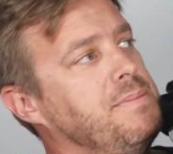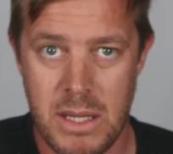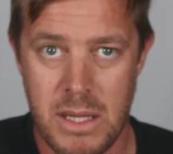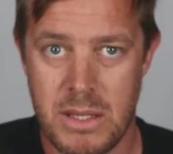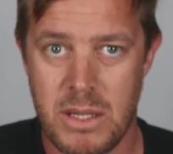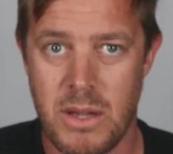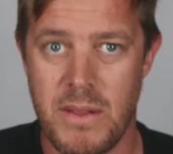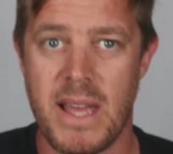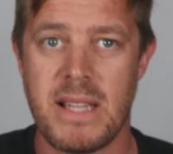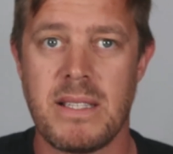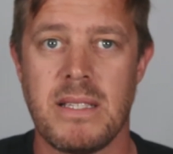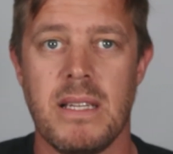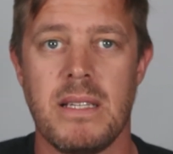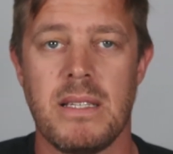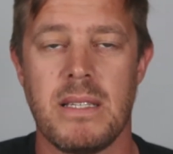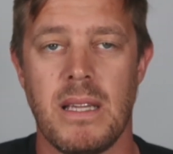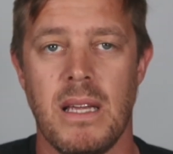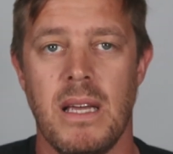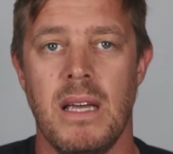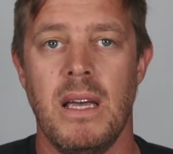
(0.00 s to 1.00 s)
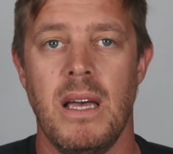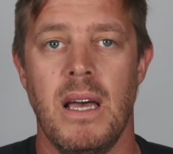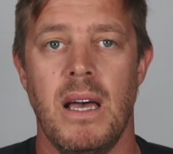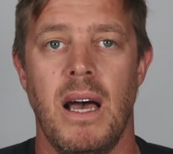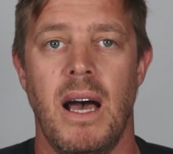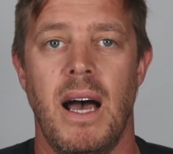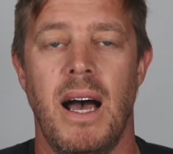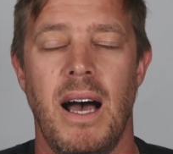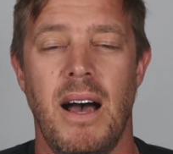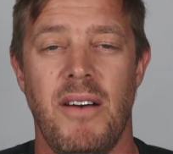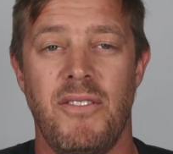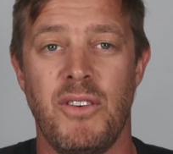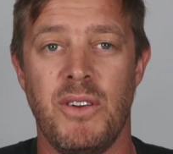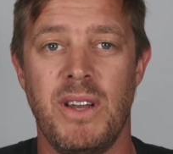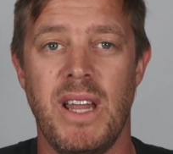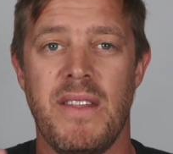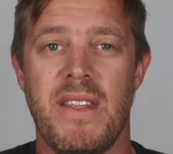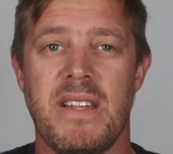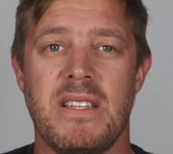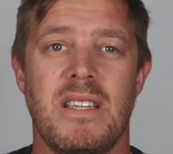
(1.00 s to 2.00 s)
So that's it
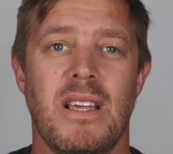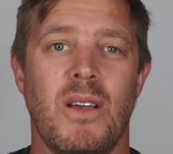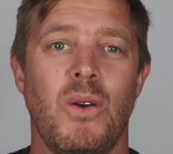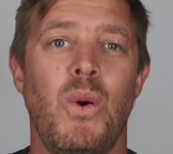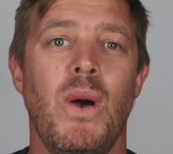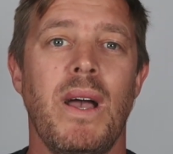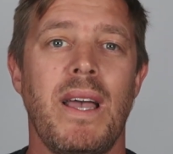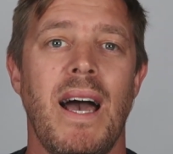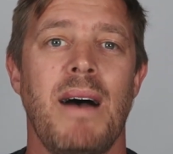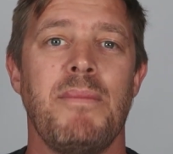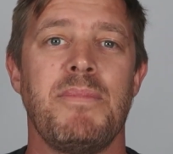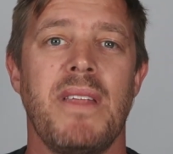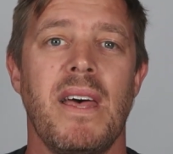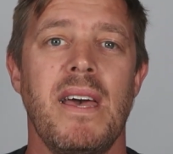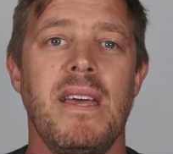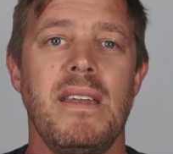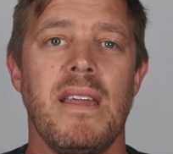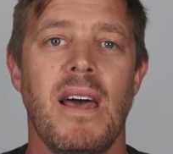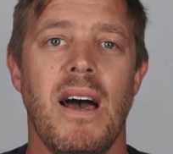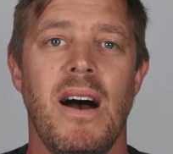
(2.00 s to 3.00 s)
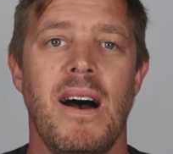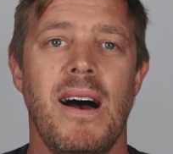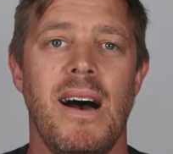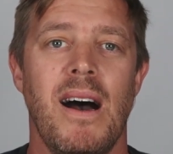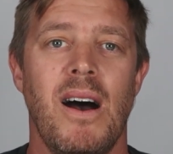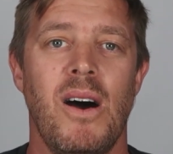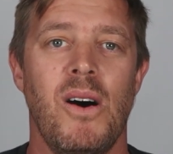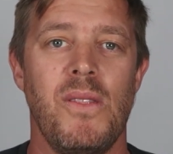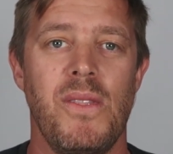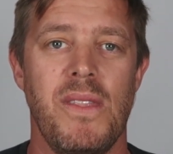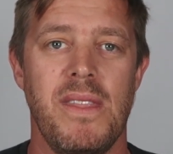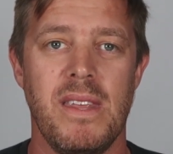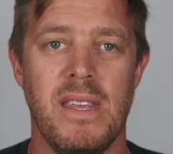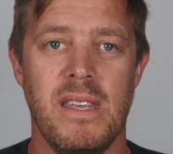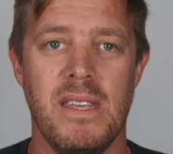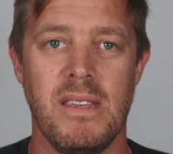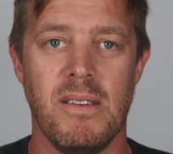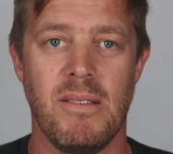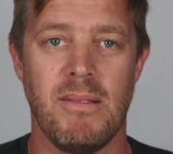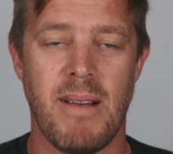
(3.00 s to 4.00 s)
for now. That's a quick update on
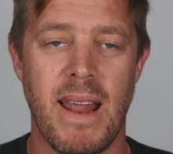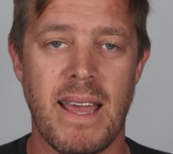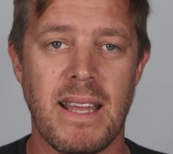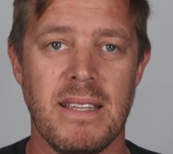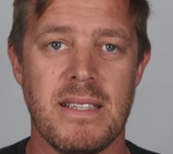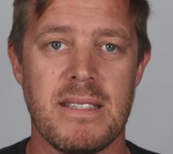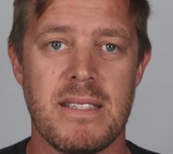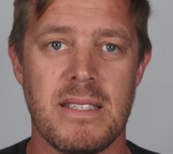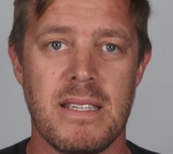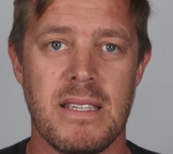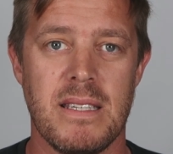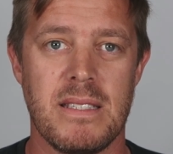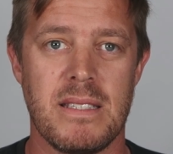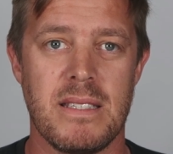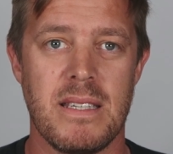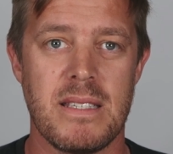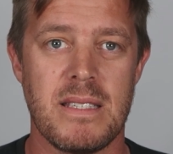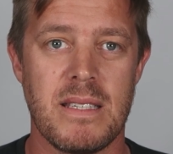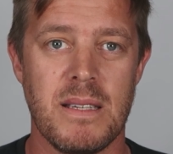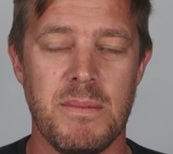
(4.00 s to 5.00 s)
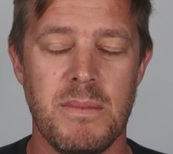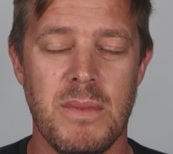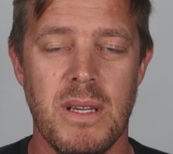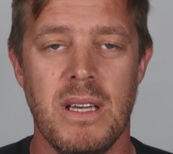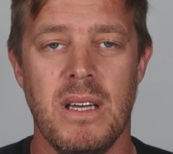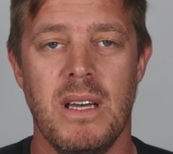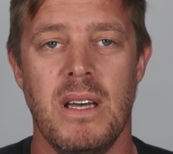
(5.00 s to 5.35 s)
the Rackless system.